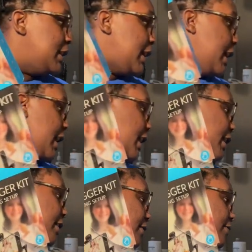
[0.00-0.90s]
that I
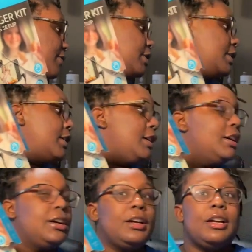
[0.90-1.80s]
have
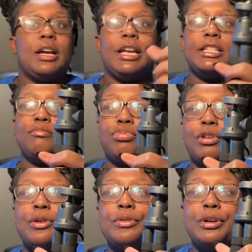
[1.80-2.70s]
is
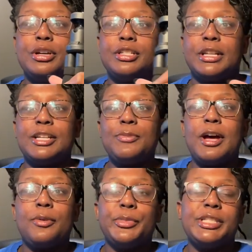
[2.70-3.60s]
broke, so that's why
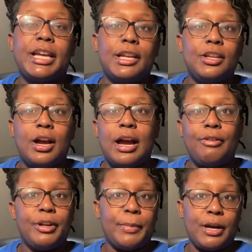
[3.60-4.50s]
I don't be taking y'all out
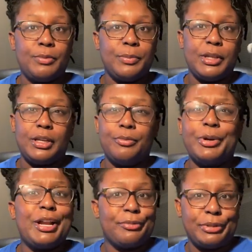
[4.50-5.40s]
and about with me.
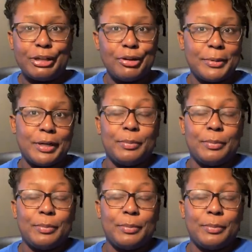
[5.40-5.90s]
Well, I don't really go nowhere,